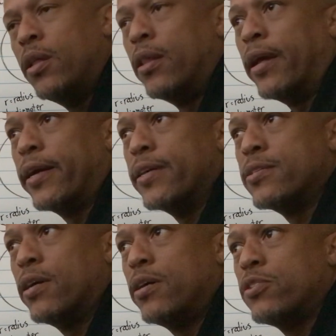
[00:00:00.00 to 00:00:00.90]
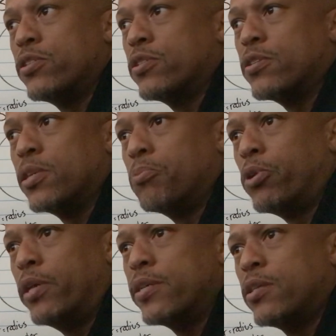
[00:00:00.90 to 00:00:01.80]
Like I said, it's just a simple
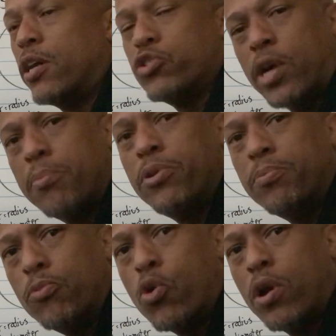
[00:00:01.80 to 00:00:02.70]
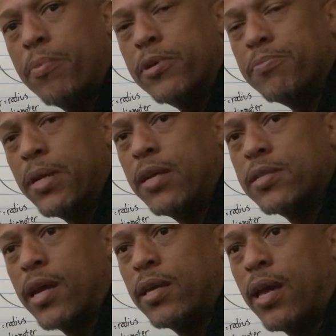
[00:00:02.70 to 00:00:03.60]
lesson. I'll try to put more up, as many as I
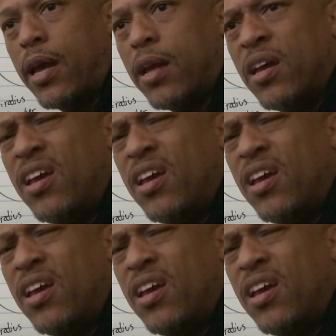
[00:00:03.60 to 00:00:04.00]
can.